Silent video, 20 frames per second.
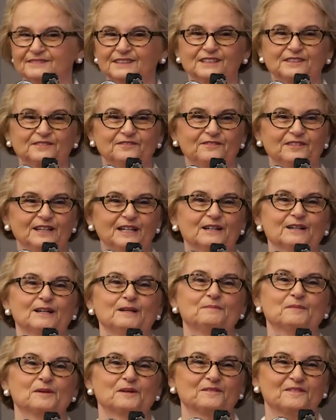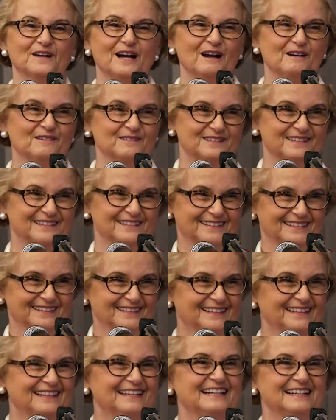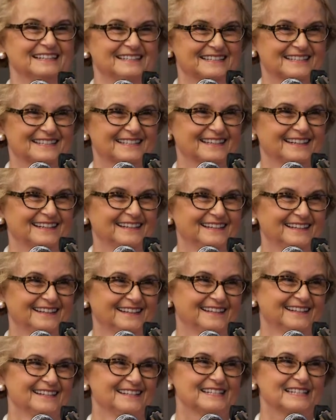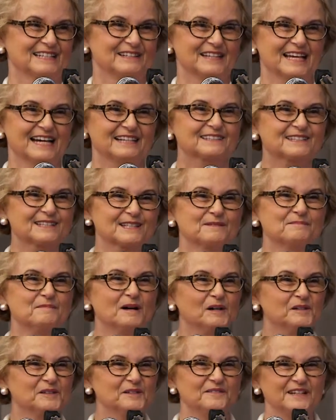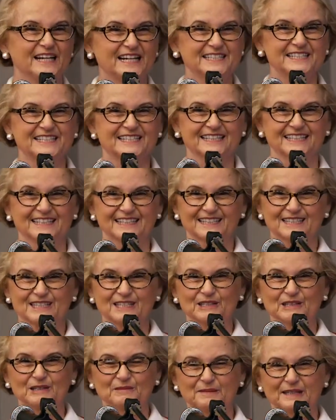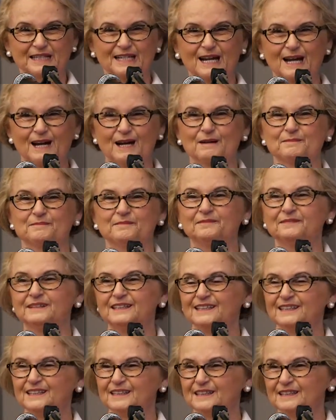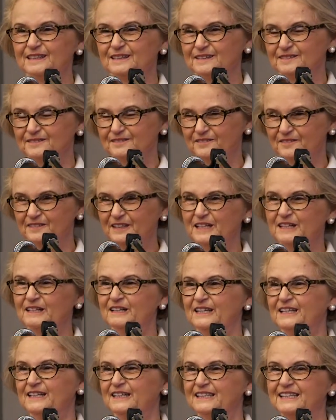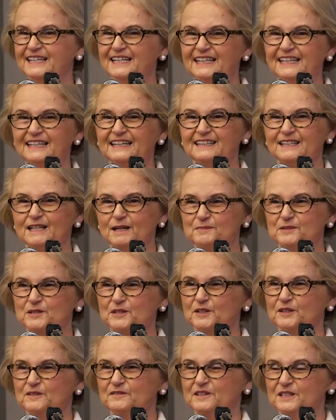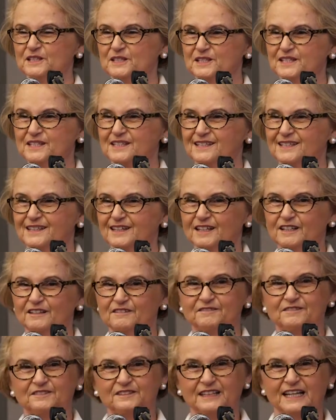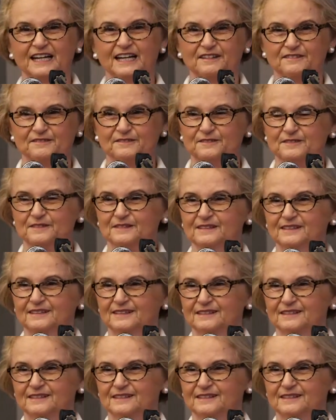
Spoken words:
It's very profound. Yes. So that's the motivation, to become very keen observers of life.